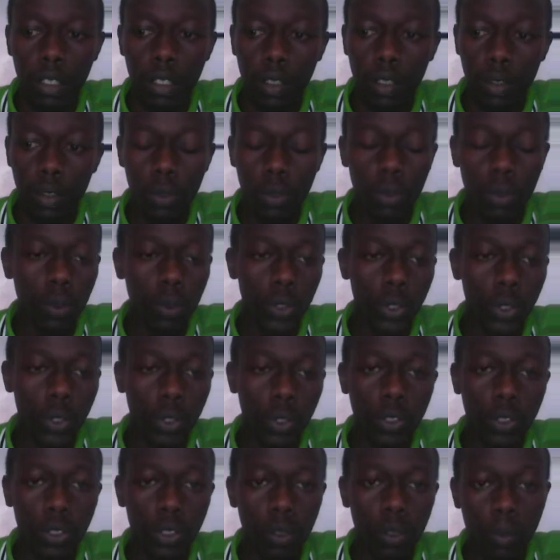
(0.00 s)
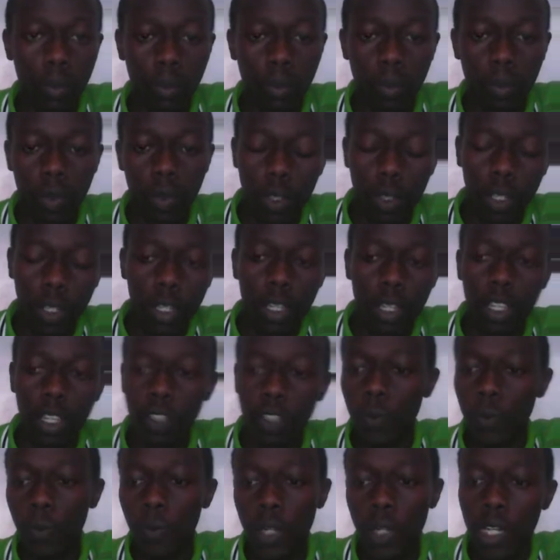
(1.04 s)
institutions
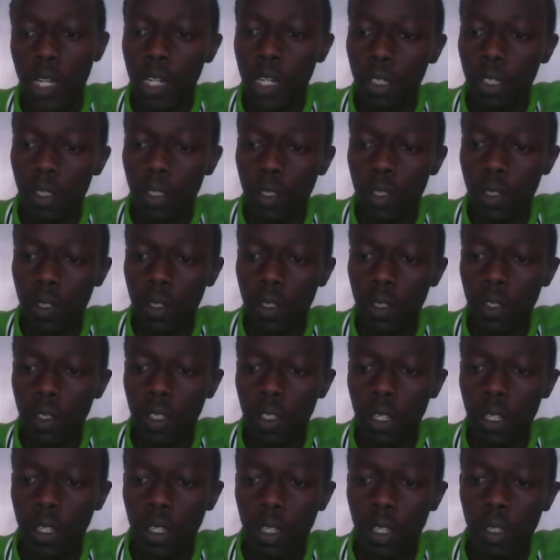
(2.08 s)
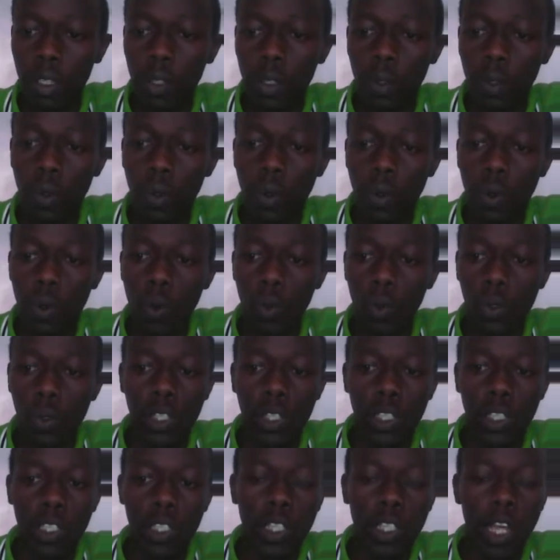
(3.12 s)
as far as the
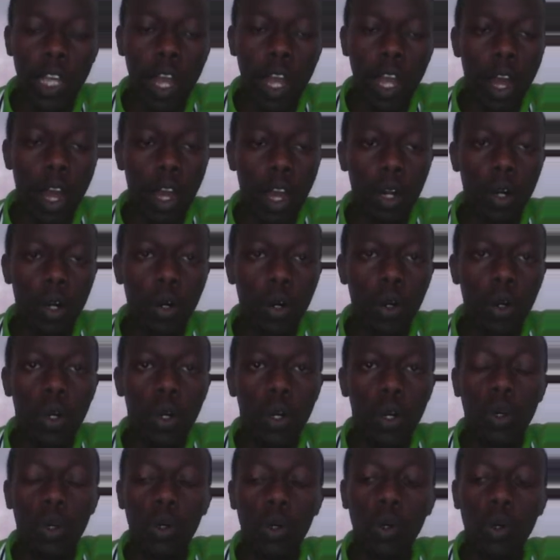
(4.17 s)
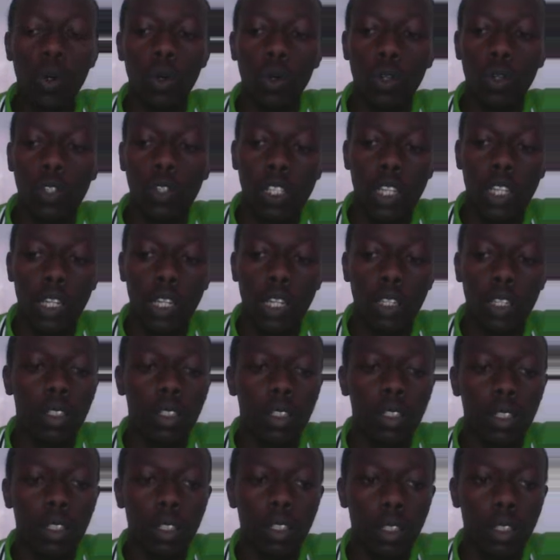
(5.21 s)
courses are
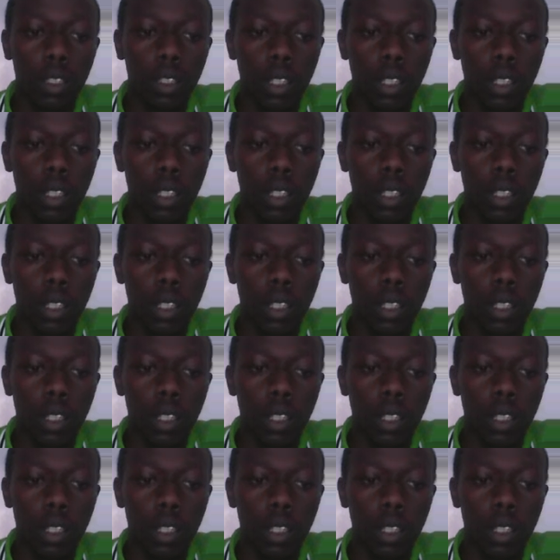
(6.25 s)
concerned.